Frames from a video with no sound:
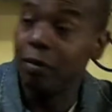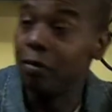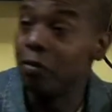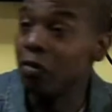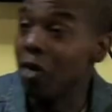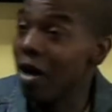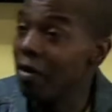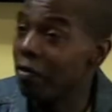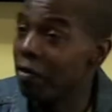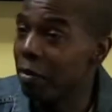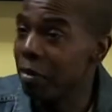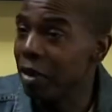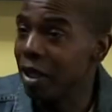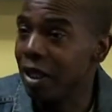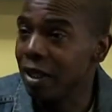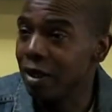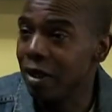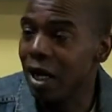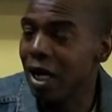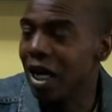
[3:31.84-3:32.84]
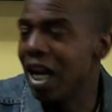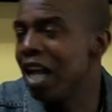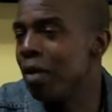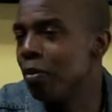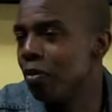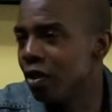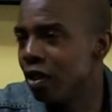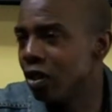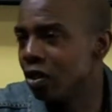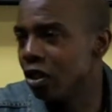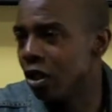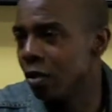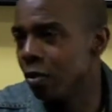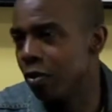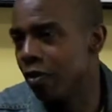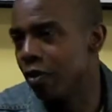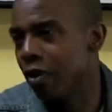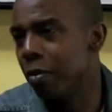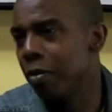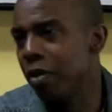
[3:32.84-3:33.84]
right for me. A labouring job
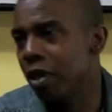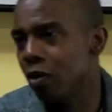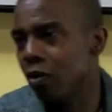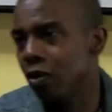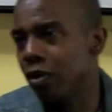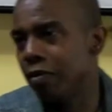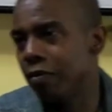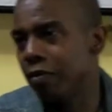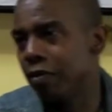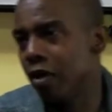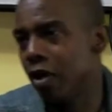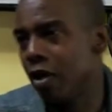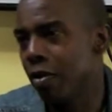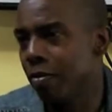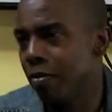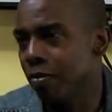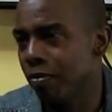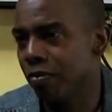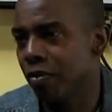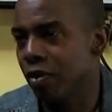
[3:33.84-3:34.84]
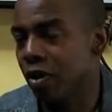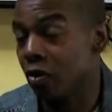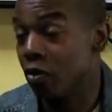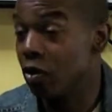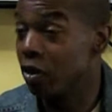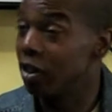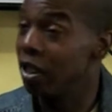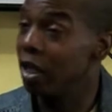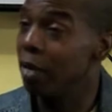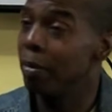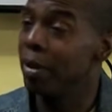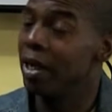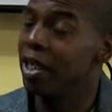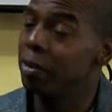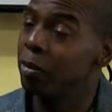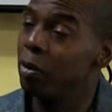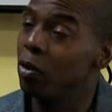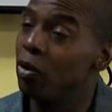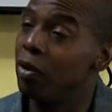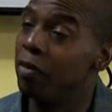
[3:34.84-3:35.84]
with a building firm,
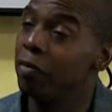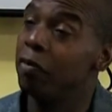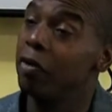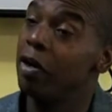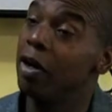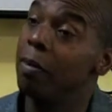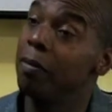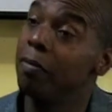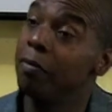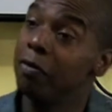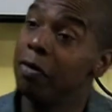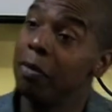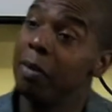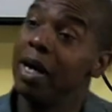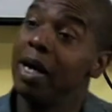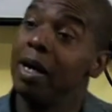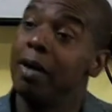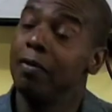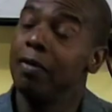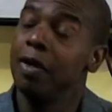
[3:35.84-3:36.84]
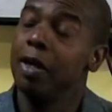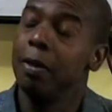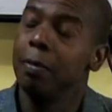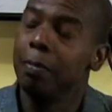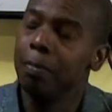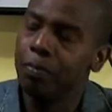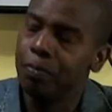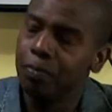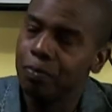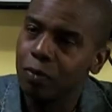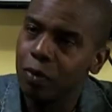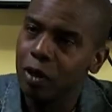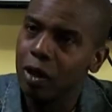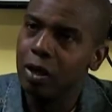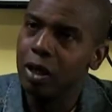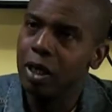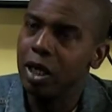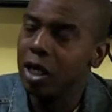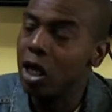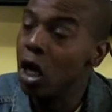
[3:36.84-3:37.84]
Christian-based building firm from out of
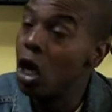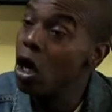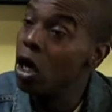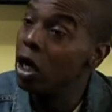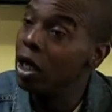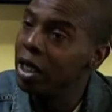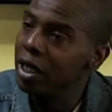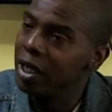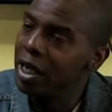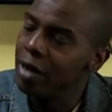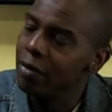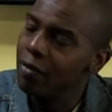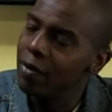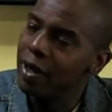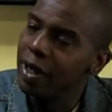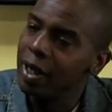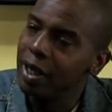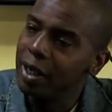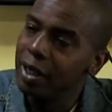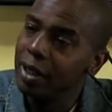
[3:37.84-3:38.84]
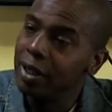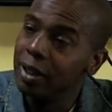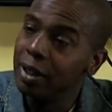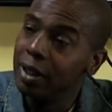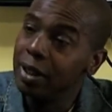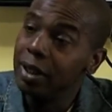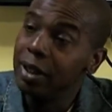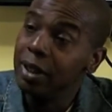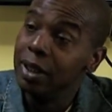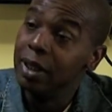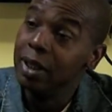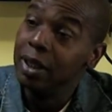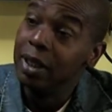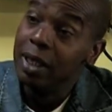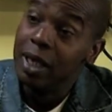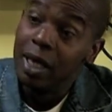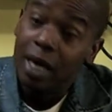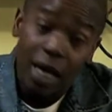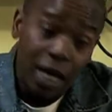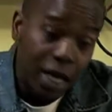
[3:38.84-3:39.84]
in Early, near Reading.
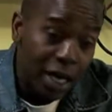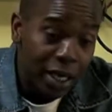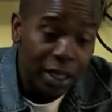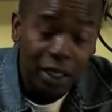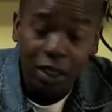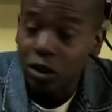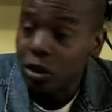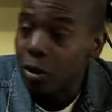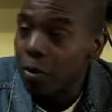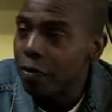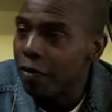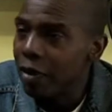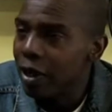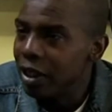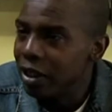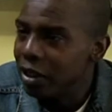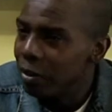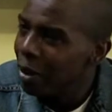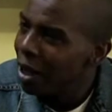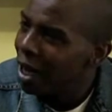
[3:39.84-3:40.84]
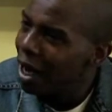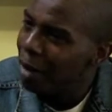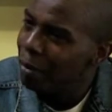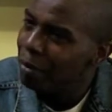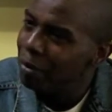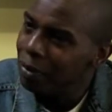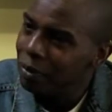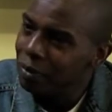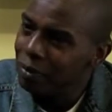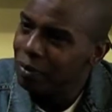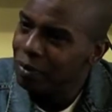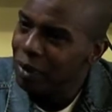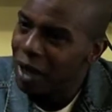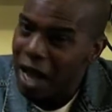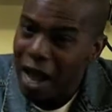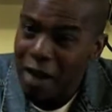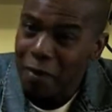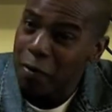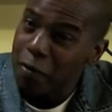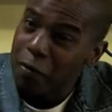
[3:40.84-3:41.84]
And the job fell into my lap.
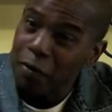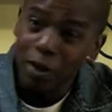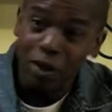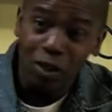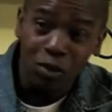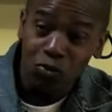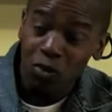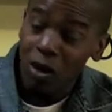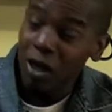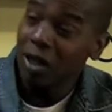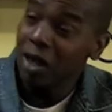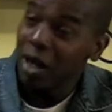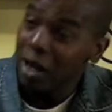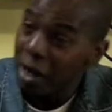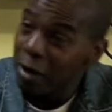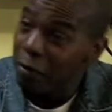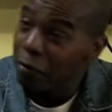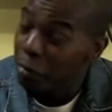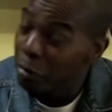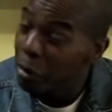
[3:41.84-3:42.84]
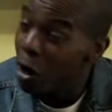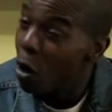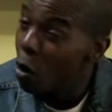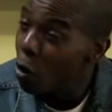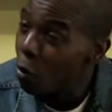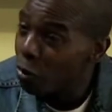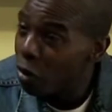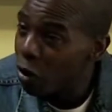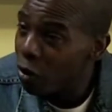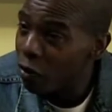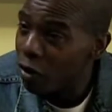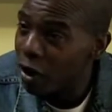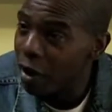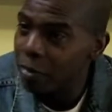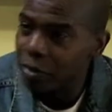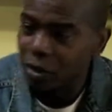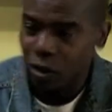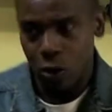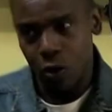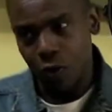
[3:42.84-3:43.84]
Like everything's run like that through my whole
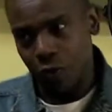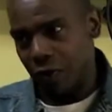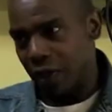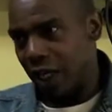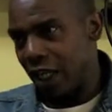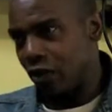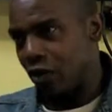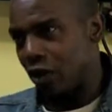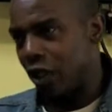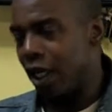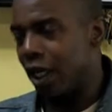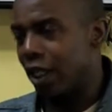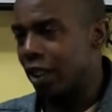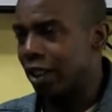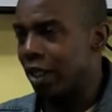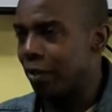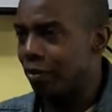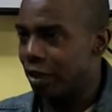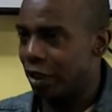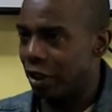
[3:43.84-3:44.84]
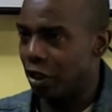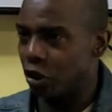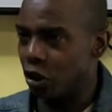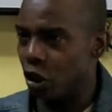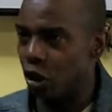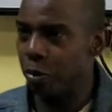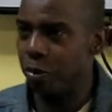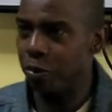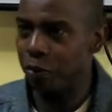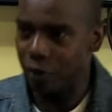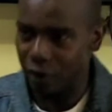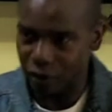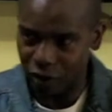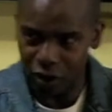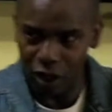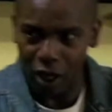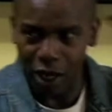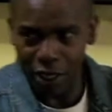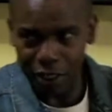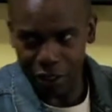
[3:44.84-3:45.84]
programme. So naturally I accepted the job, I
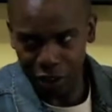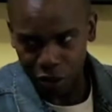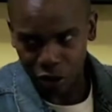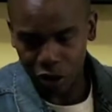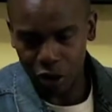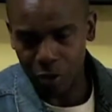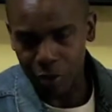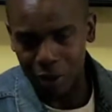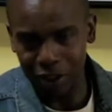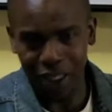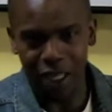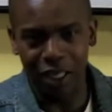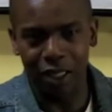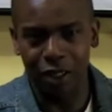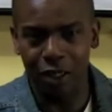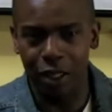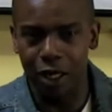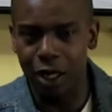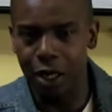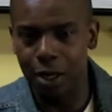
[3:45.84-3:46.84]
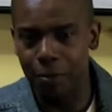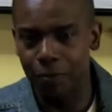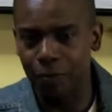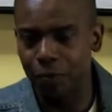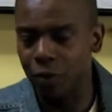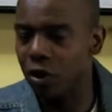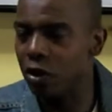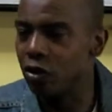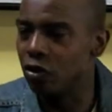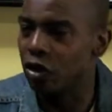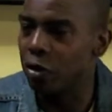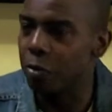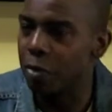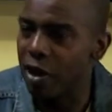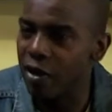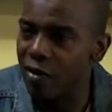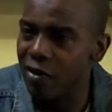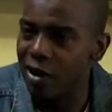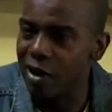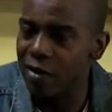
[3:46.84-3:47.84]
started the job, I've done the voluntary
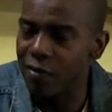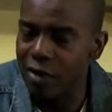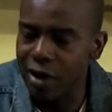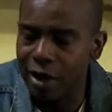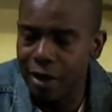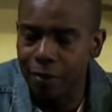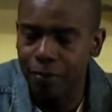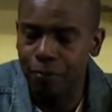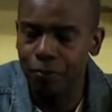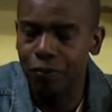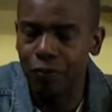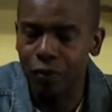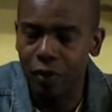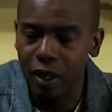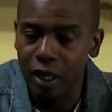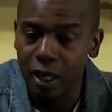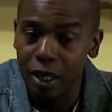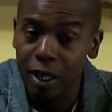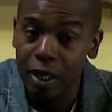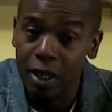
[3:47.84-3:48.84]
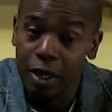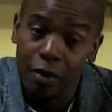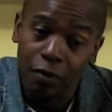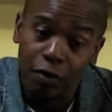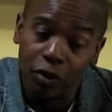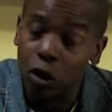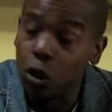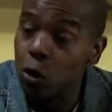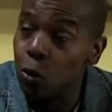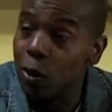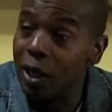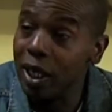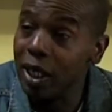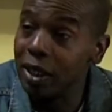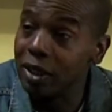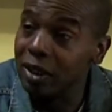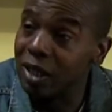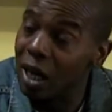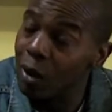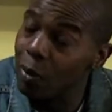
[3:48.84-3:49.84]
period of it. For 2
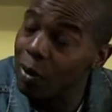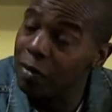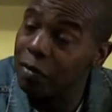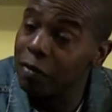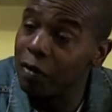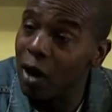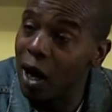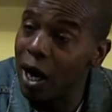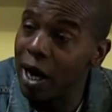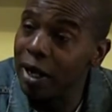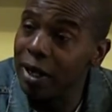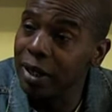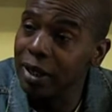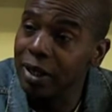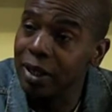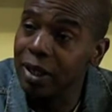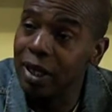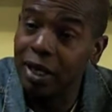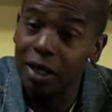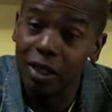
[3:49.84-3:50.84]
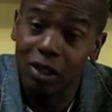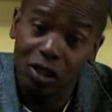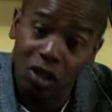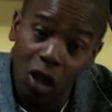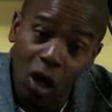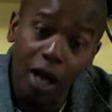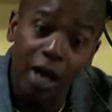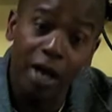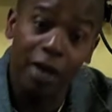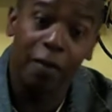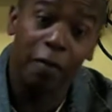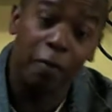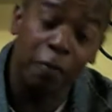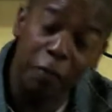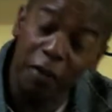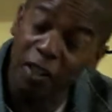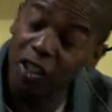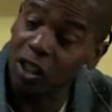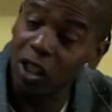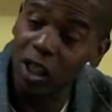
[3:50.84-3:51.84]
weeks, that went fine, and I started
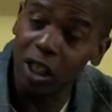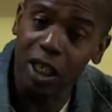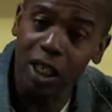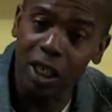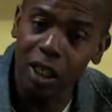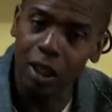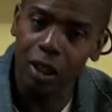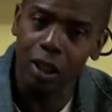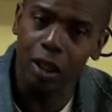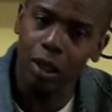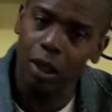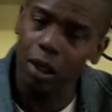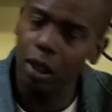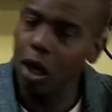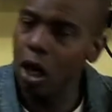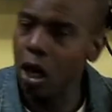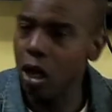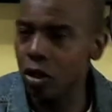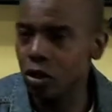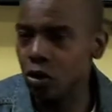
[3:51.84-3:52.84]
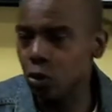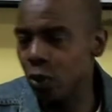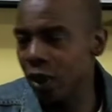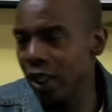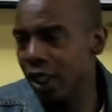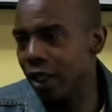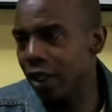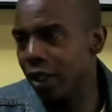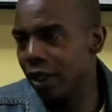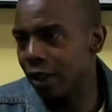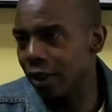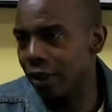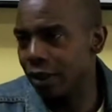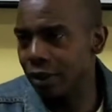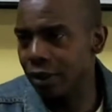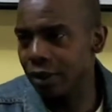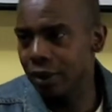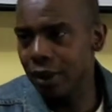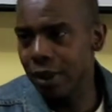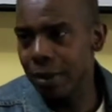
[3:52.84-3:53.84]
officially last week,
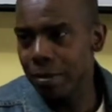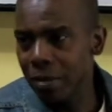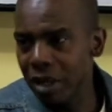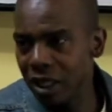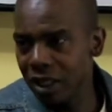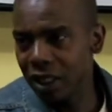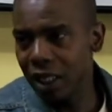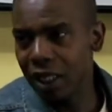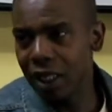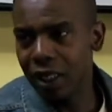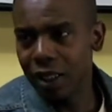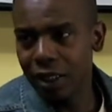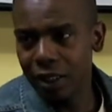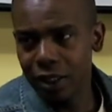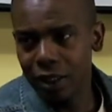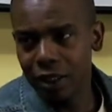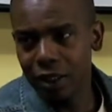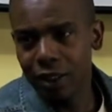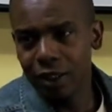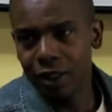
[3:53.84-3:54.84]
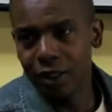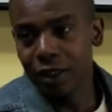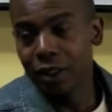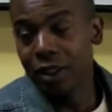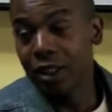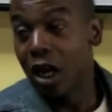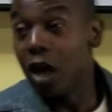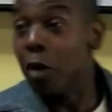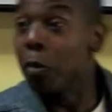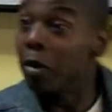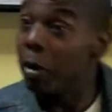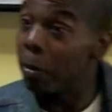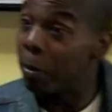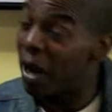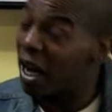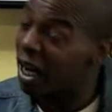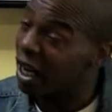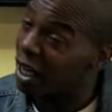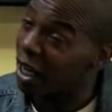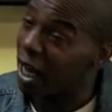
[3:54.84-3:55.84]
Monday. I opened a
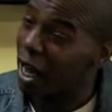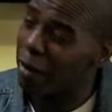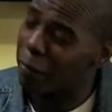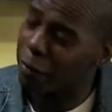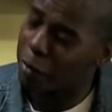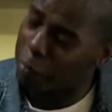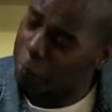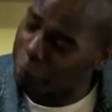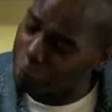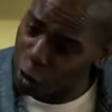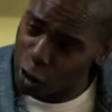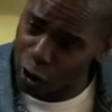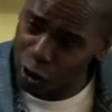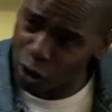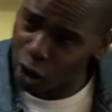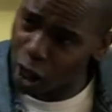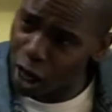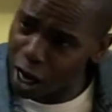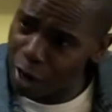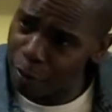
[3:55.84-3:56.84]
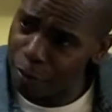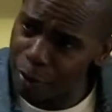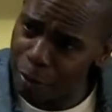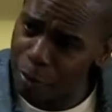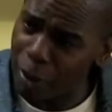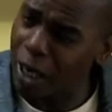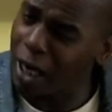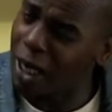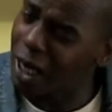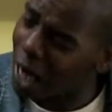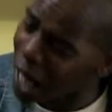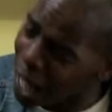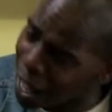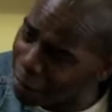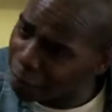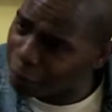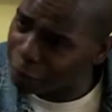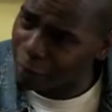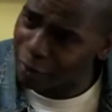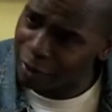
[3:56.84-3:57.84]
bank account for the first time in my
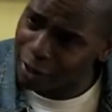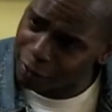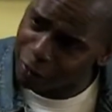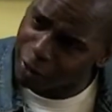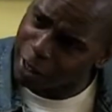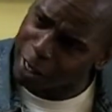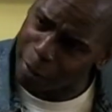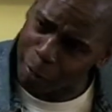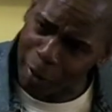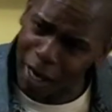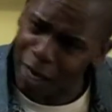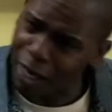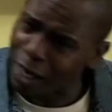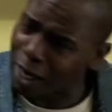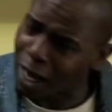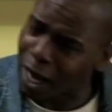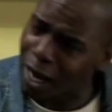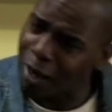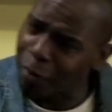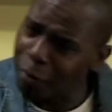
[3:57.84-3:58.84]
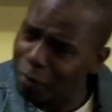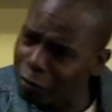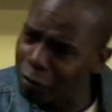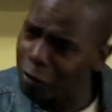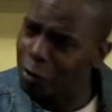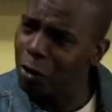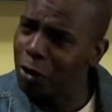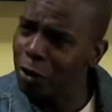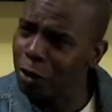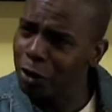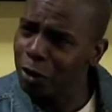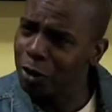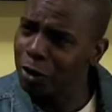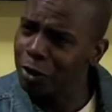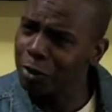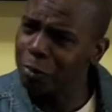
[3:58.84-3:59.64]
life. I've never had a bank account before.